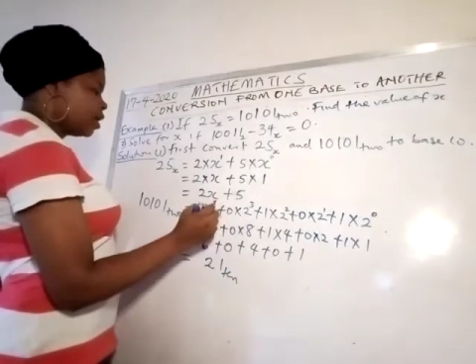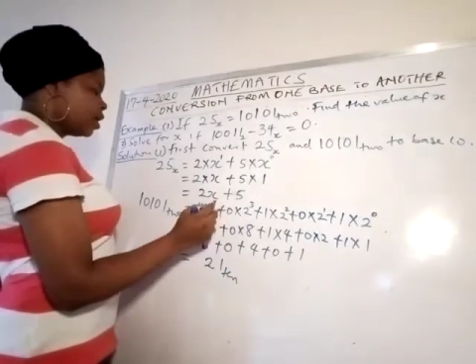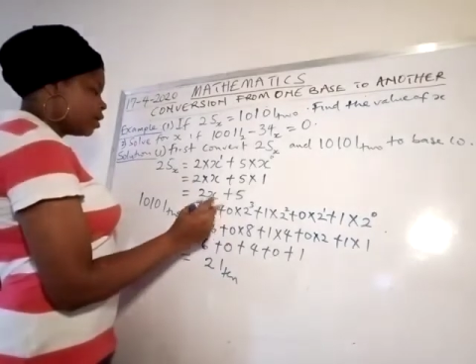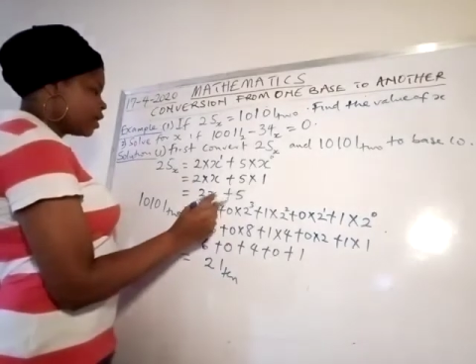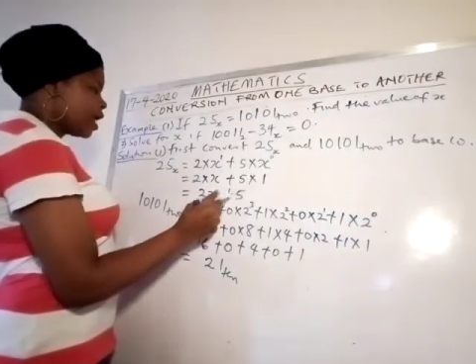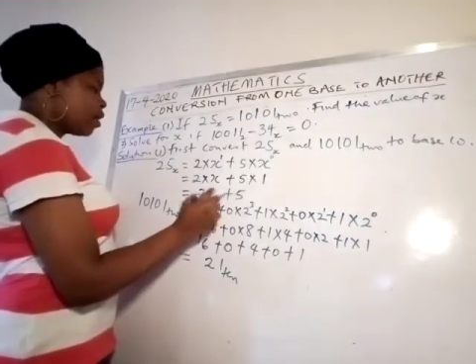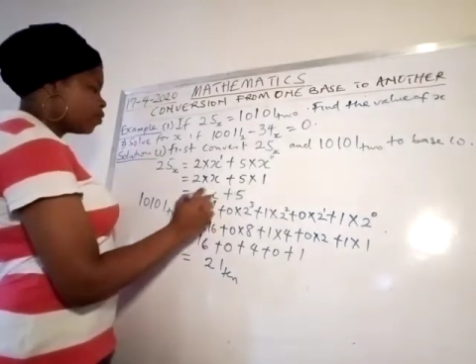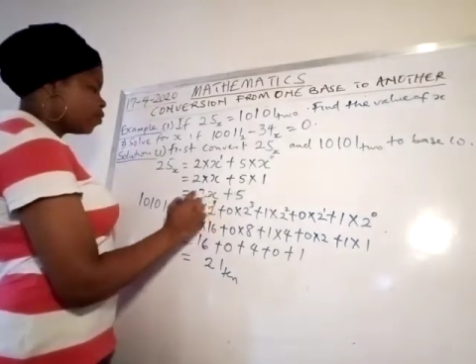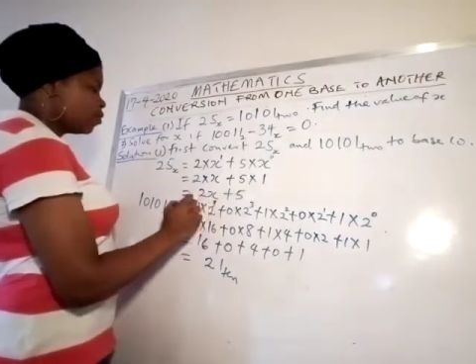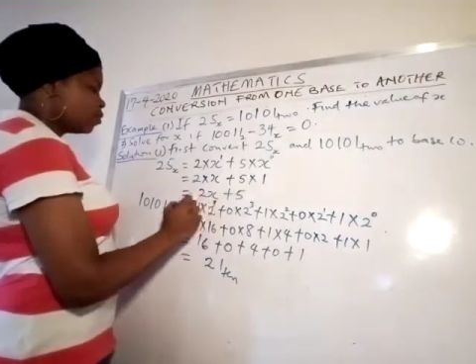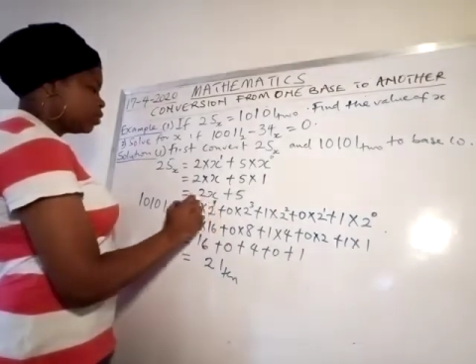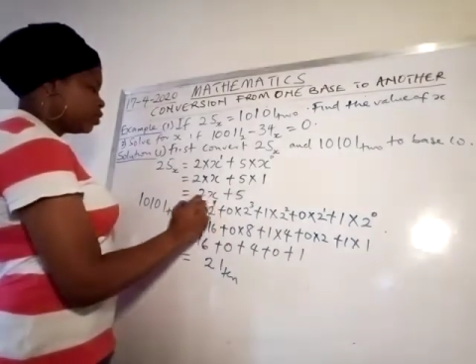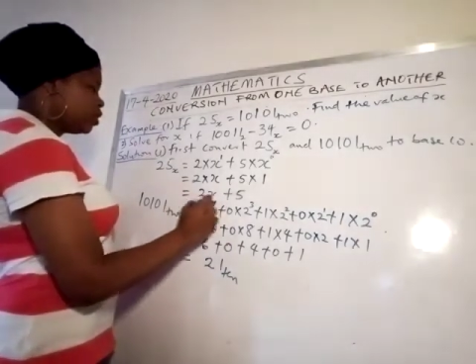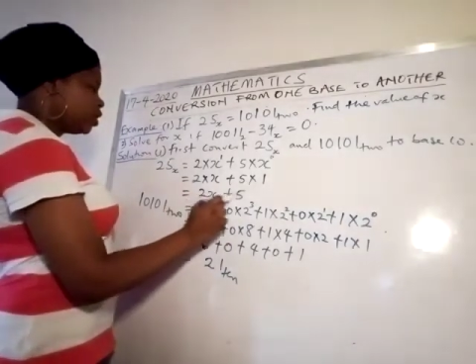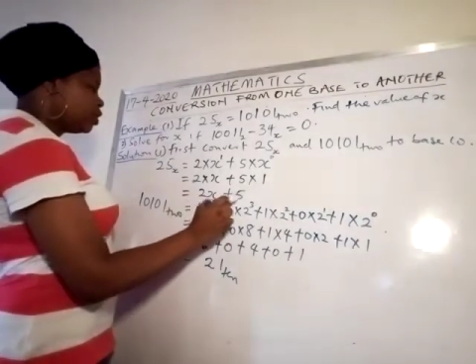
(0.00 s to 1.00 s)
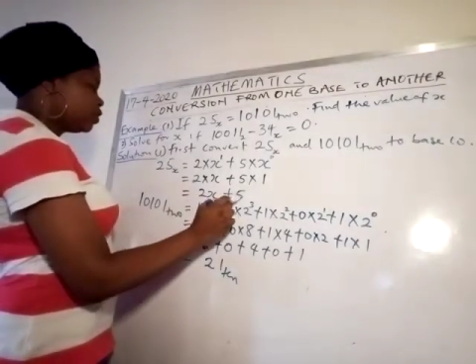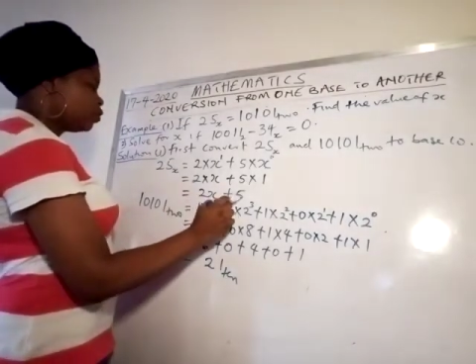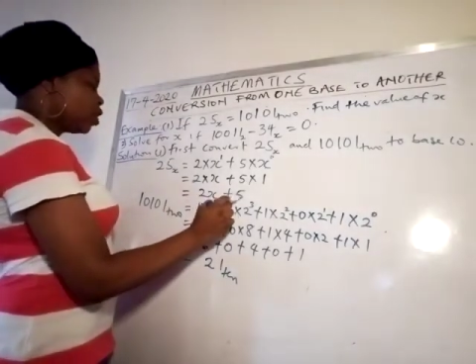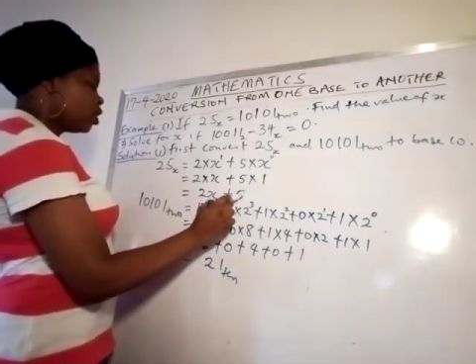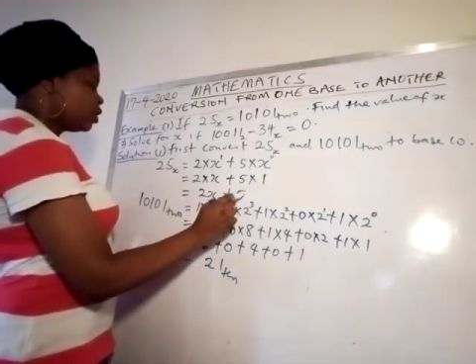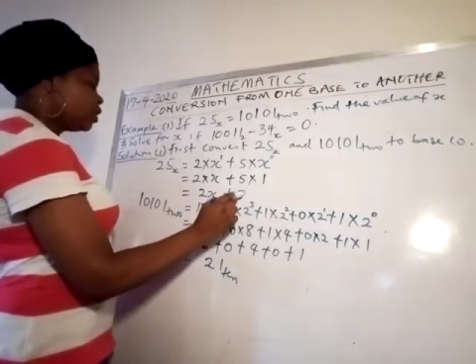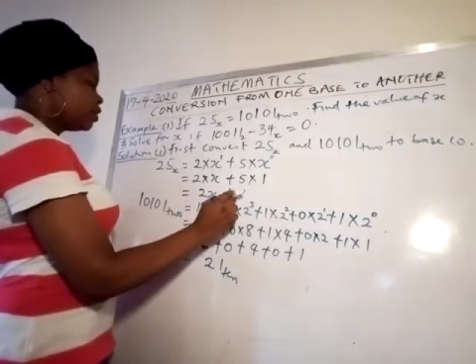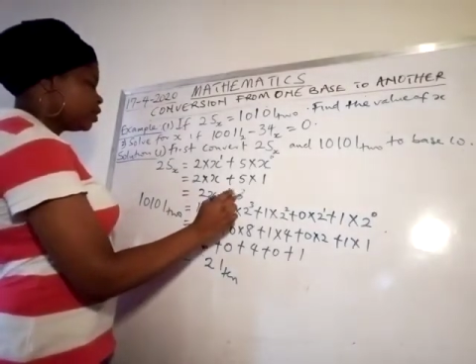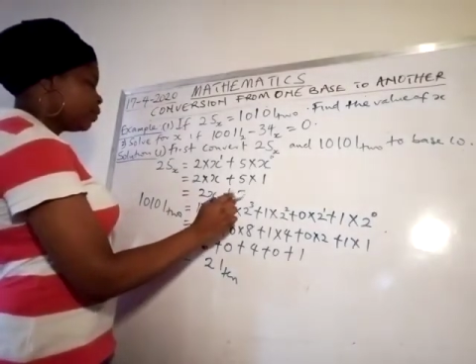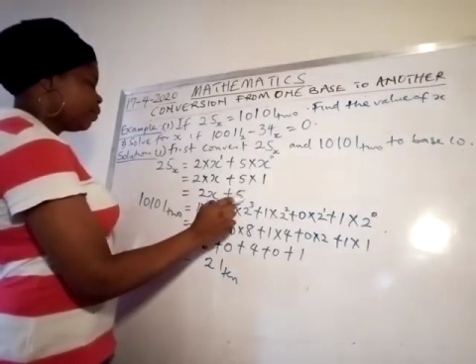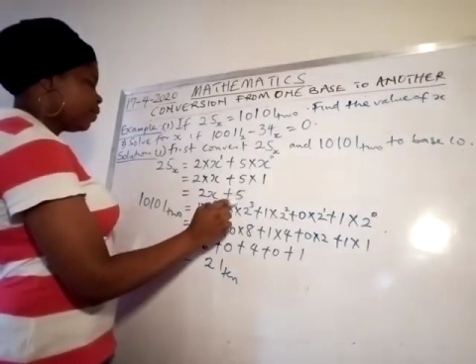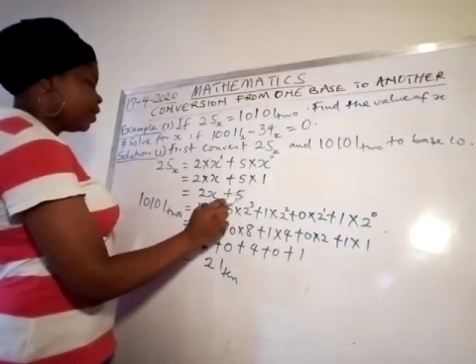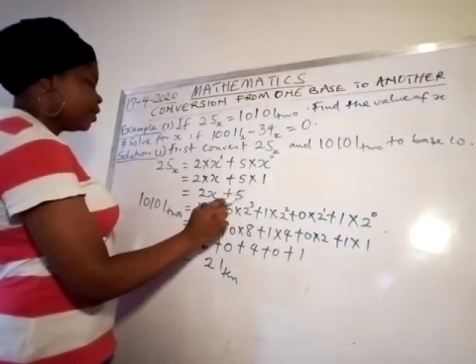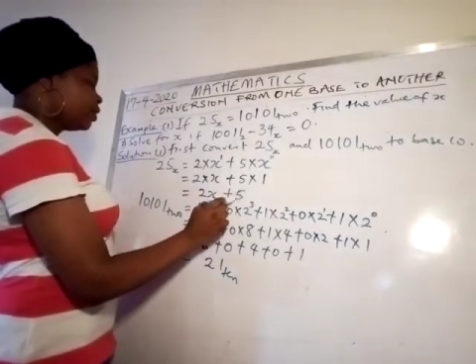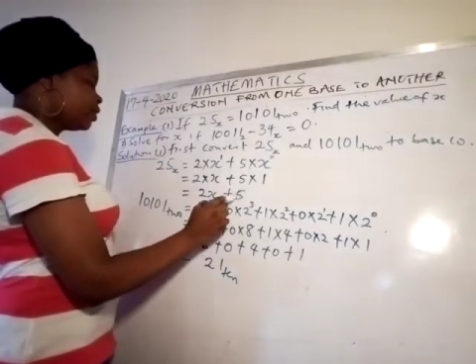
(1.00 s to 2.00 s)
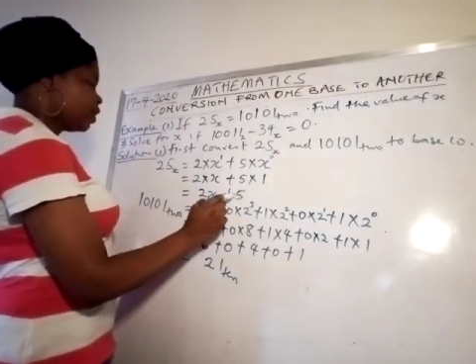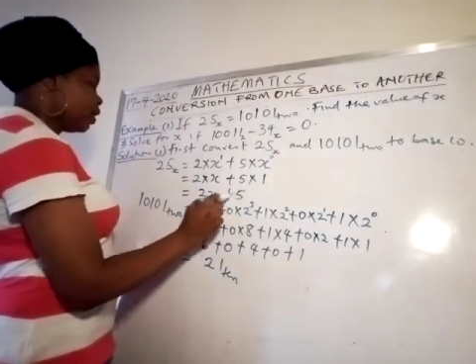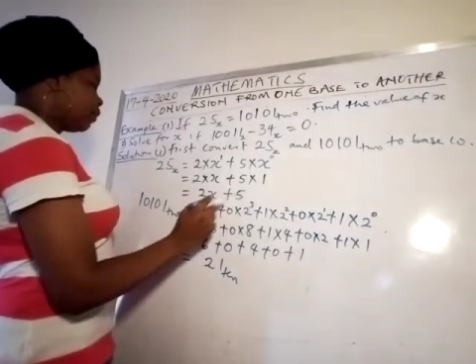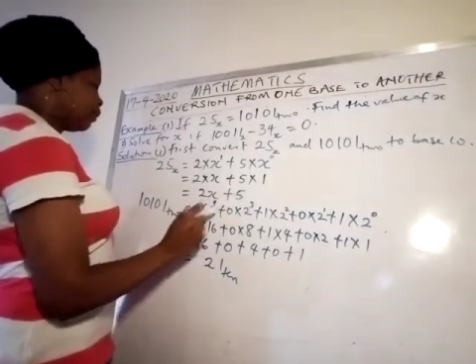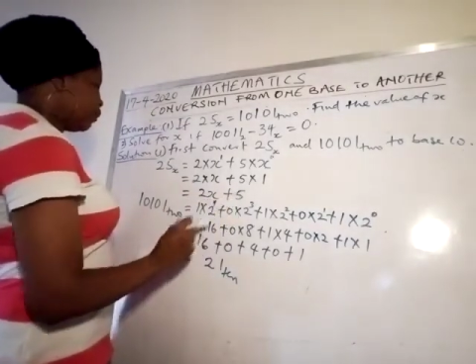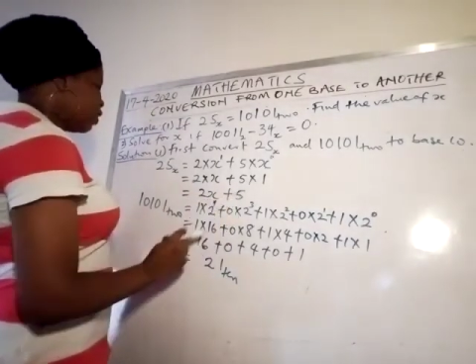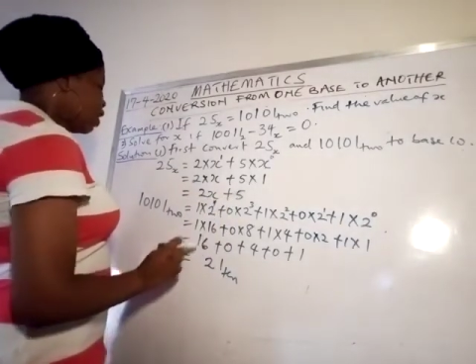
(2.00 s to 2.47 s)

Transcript: Now, this one is in base 10.